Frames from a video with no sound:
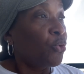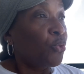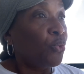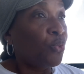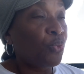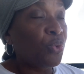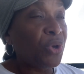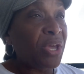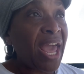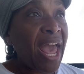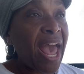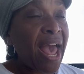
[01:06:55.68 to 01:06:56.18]

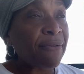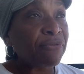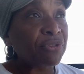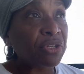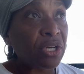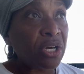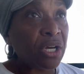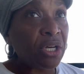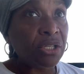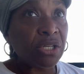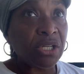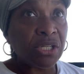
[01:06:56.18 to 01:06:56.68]
We have to
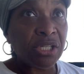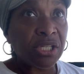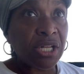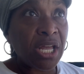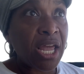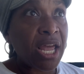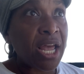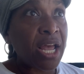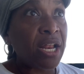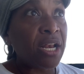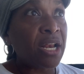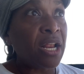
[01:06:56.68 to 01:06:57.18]

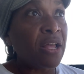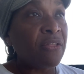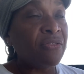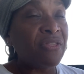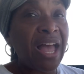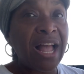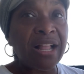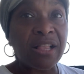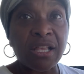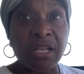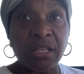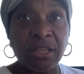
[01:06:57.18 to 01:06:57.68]
understand
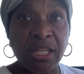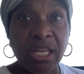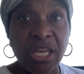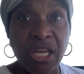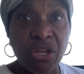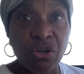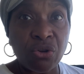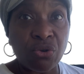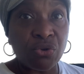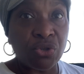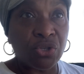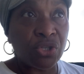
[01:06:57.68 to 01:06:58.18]
that the
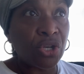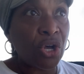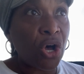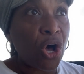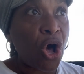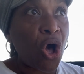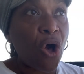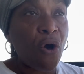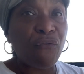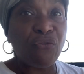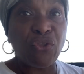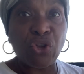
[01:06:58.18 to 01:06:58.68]
leaders
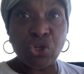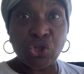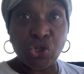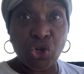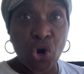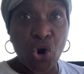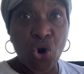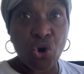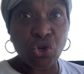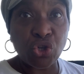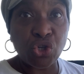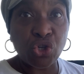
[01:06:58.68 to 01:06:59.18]
of the
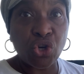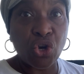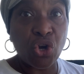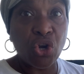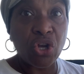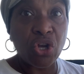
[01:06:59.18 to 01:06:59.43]
church